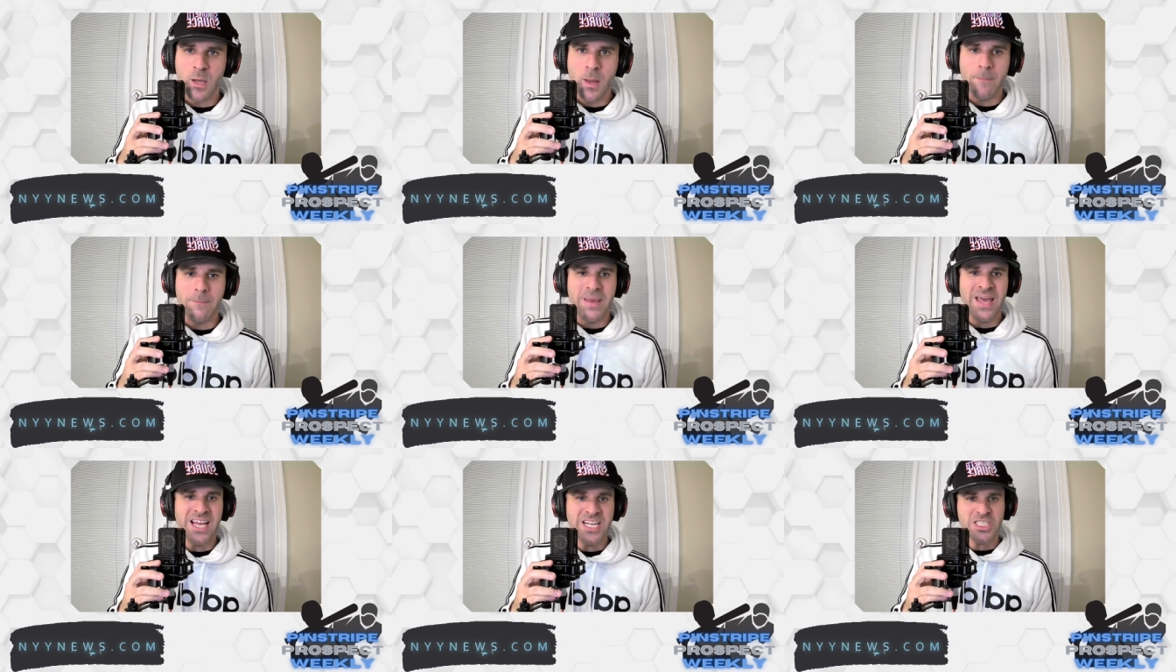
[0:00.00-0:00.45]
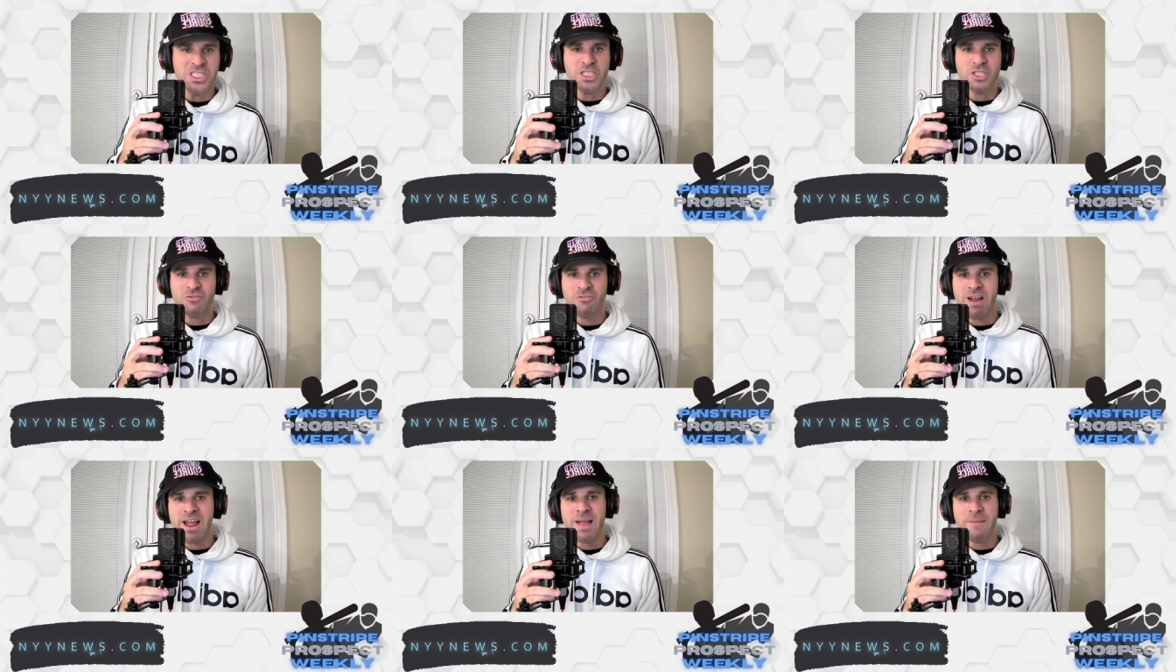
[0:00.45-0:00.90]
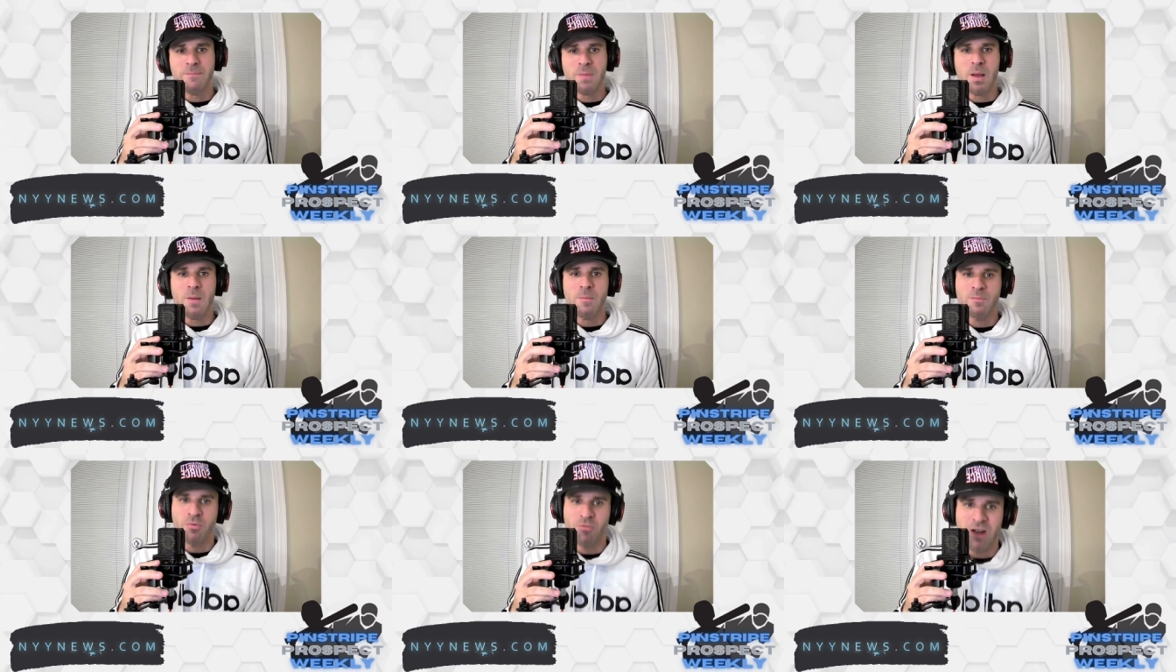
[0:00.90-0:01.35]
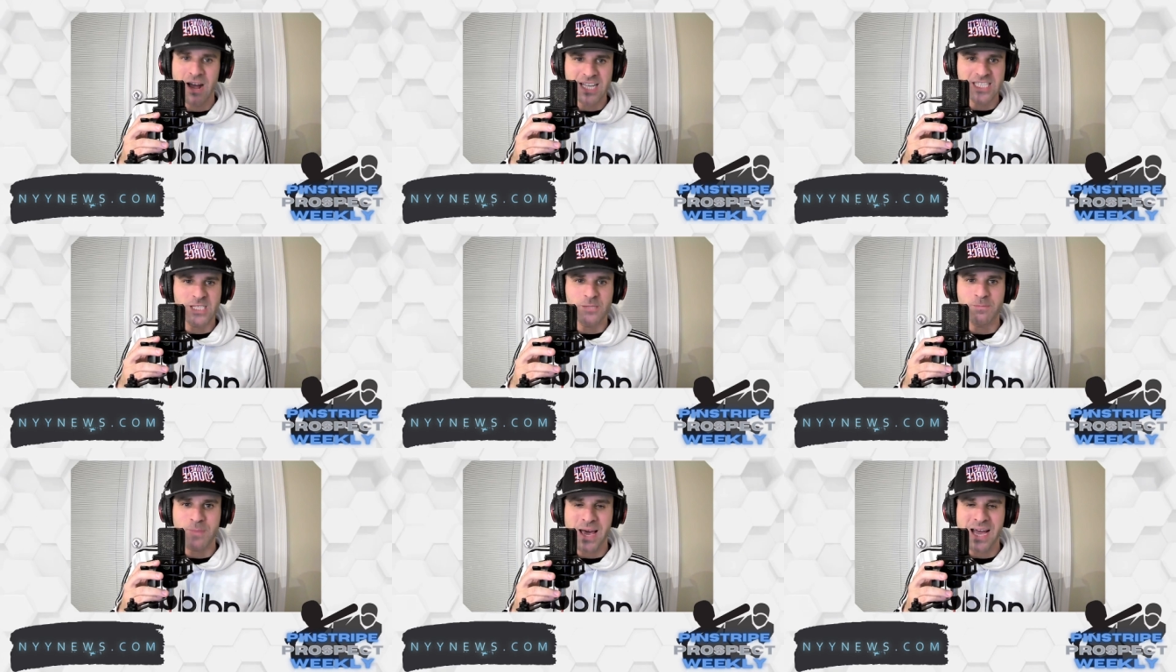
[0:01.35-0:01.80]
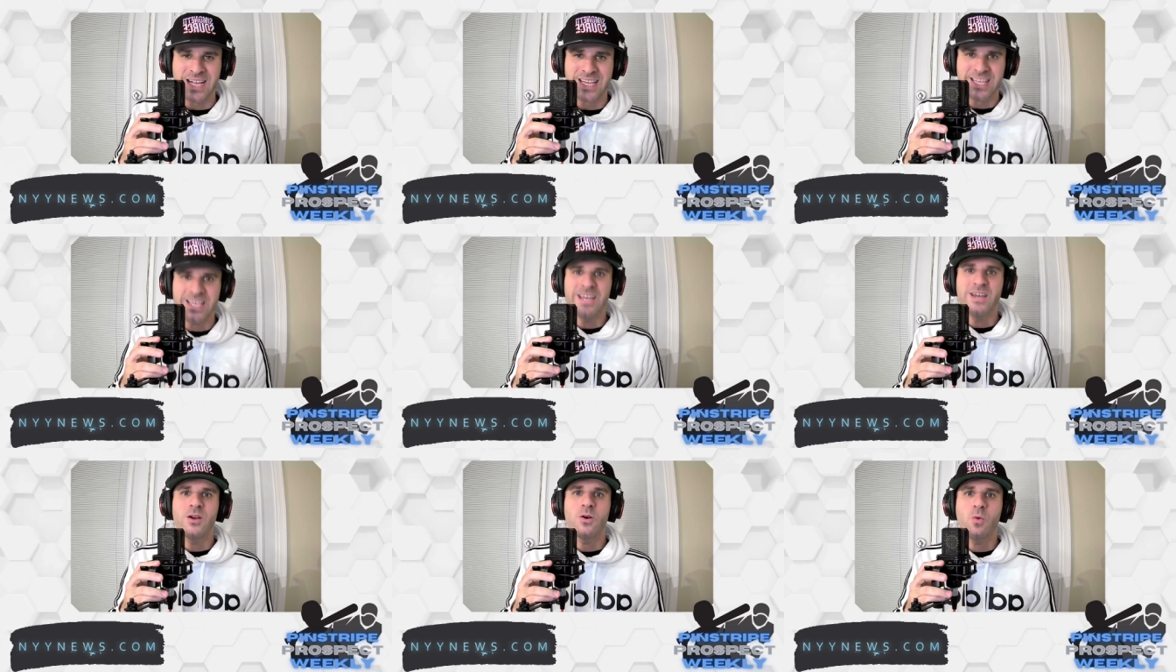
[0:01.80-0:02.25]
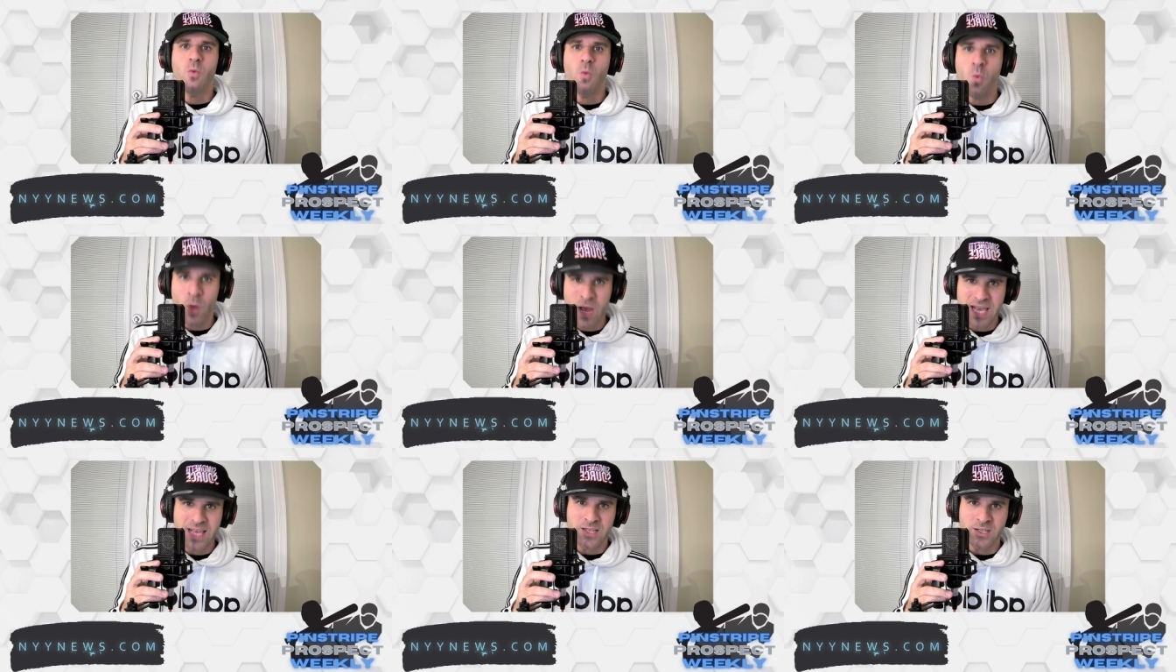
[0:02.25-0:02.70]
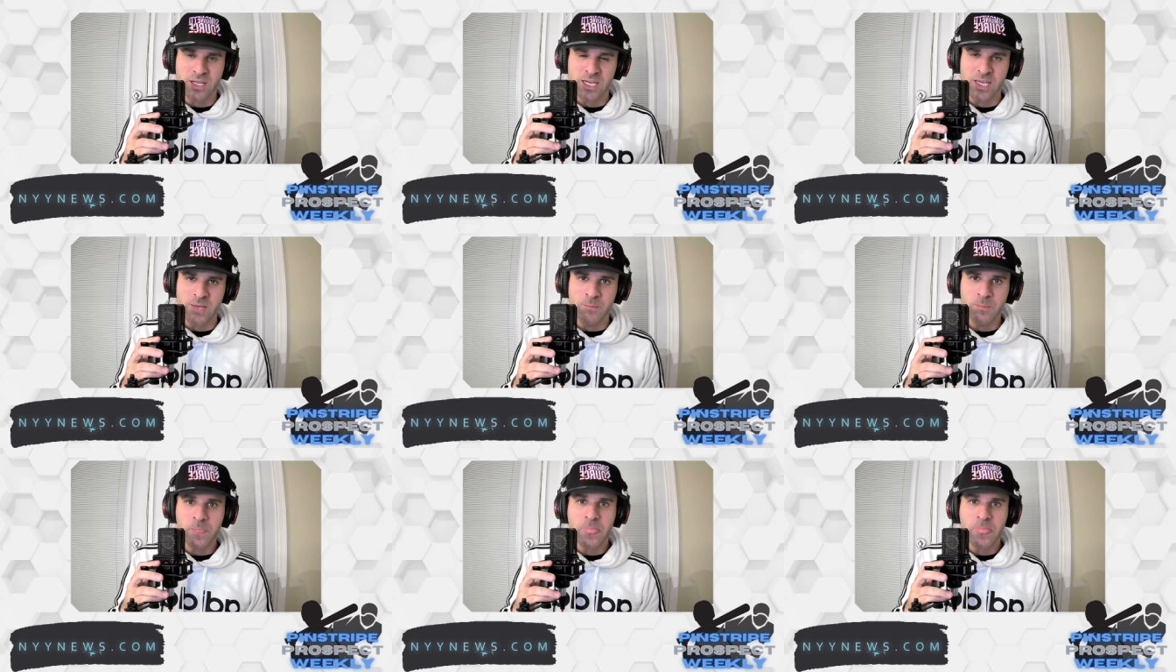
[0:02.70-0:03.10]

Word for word: Pinstripe Prospect Weekly.